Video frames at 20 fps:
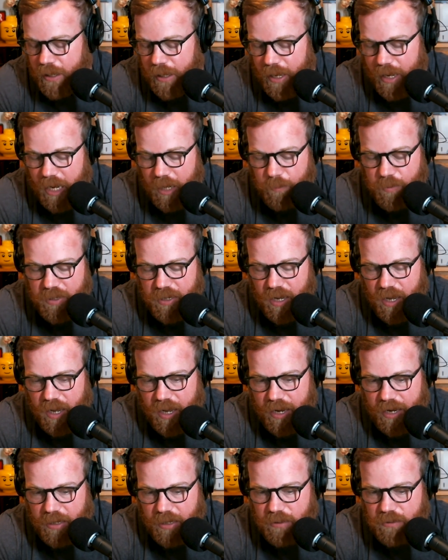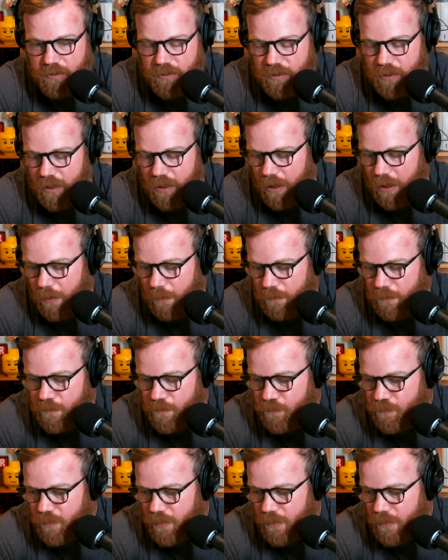API um,
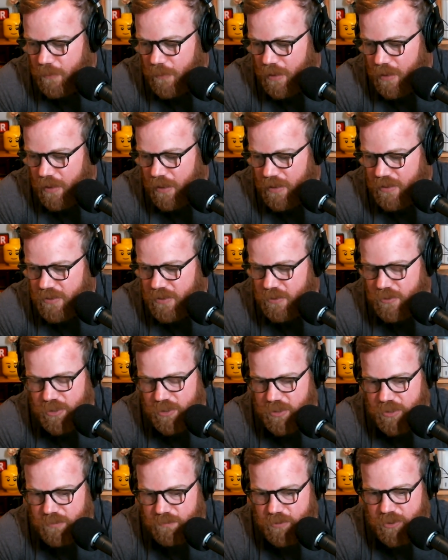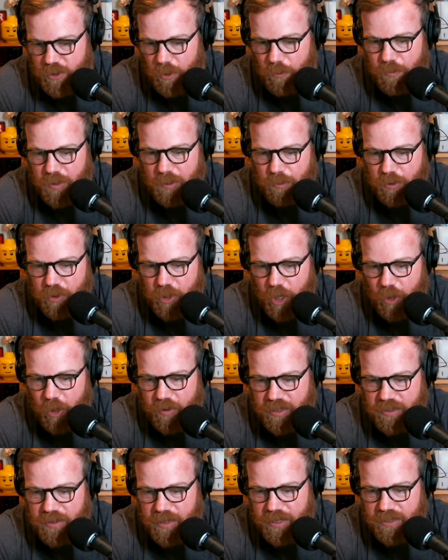is just so people
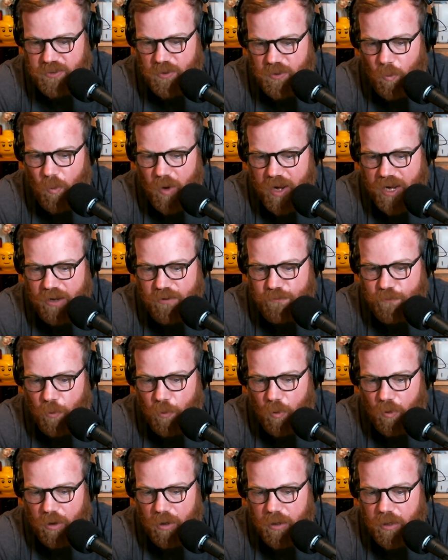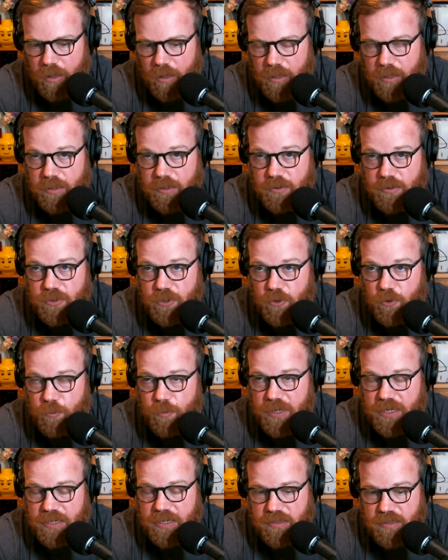know, it, it's a way for two
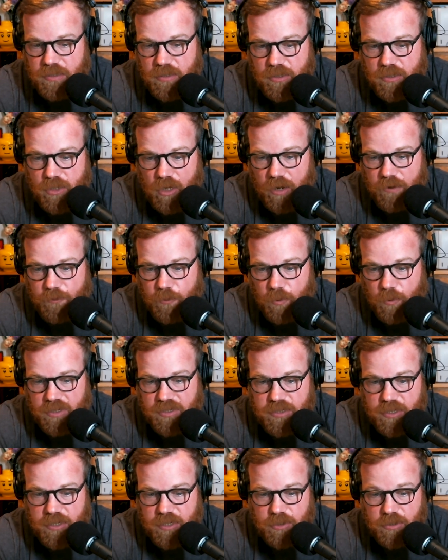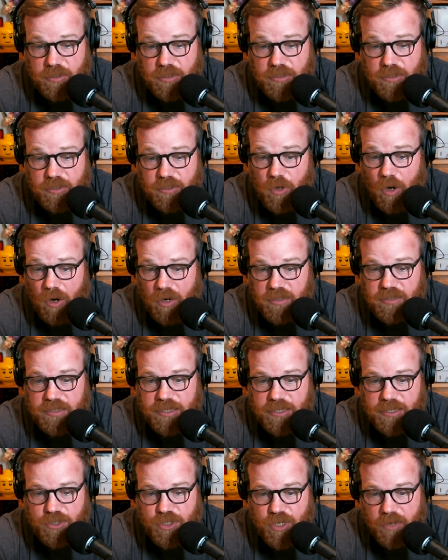pieces of software essentially to talk
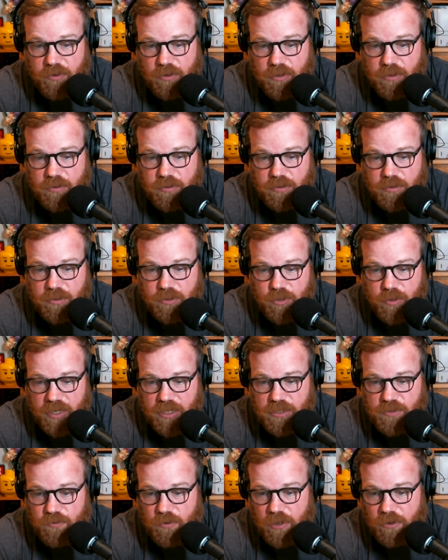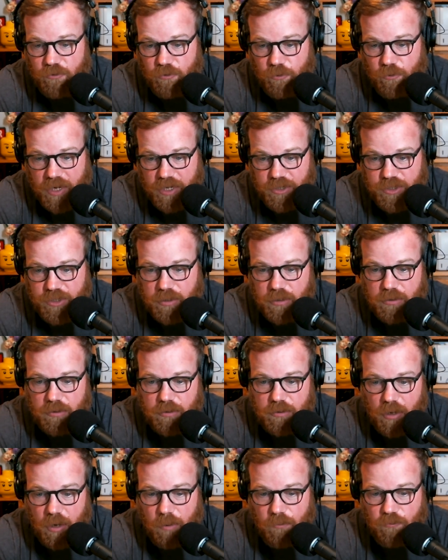to each other to transfer information
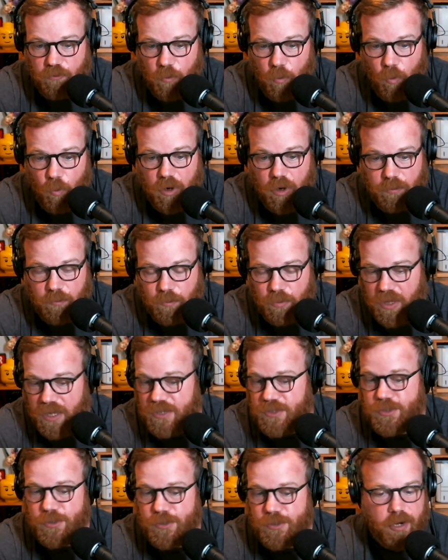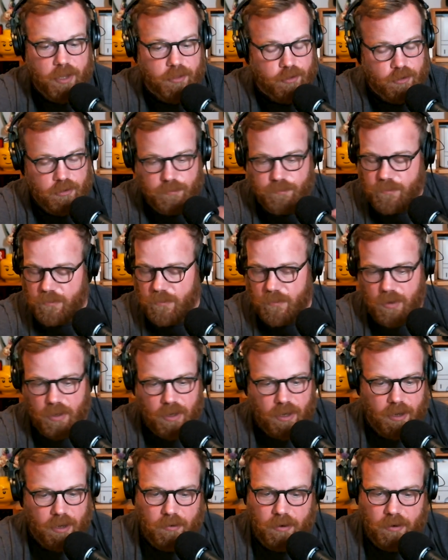um, from one place to another.
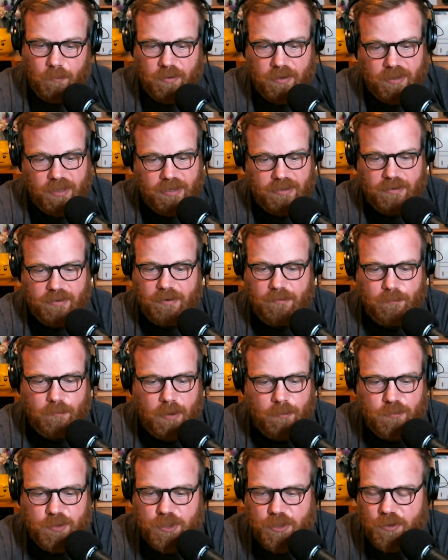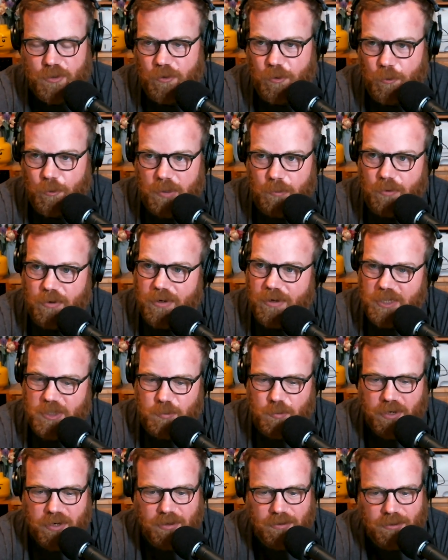Uh, I mean, like that. I'm sure other people can
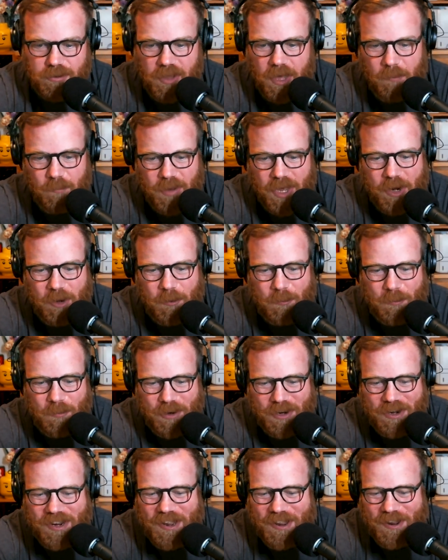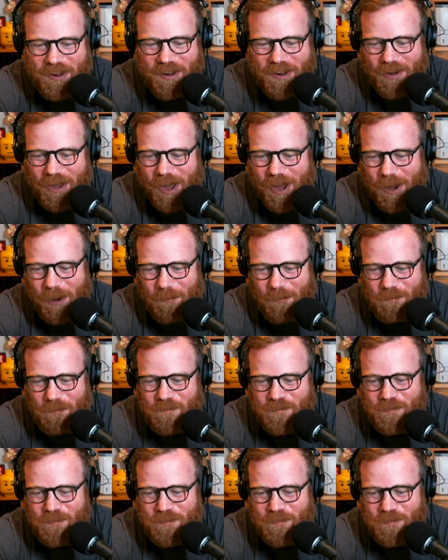explain it a lot better, but um,